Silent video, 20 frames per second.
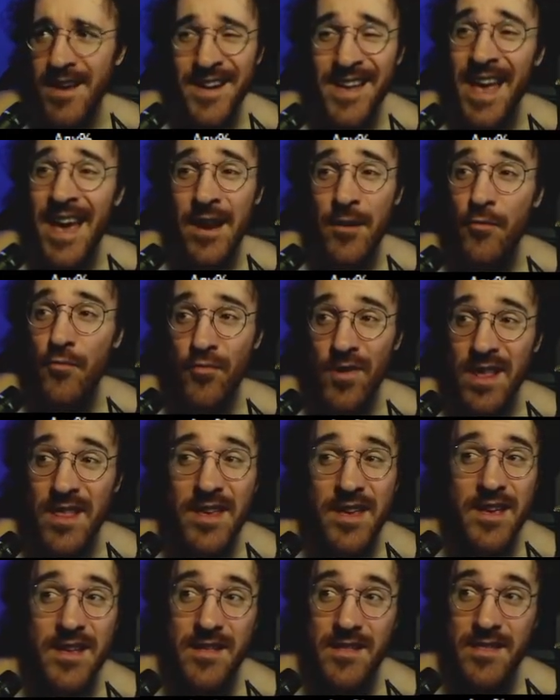Again,
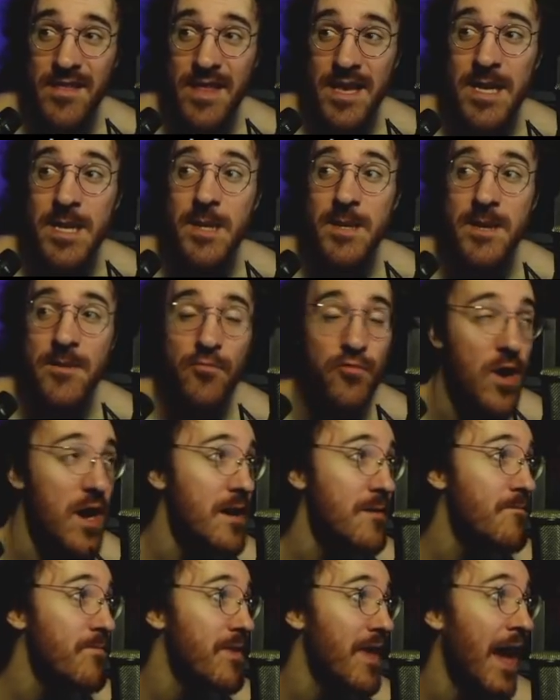really, this
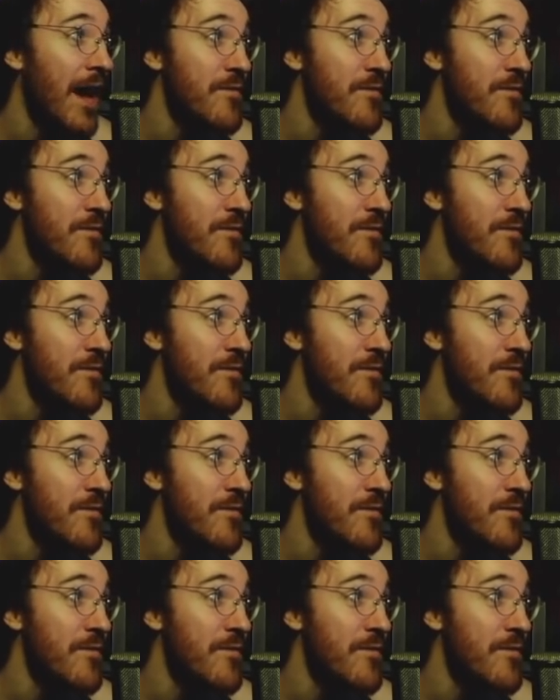run,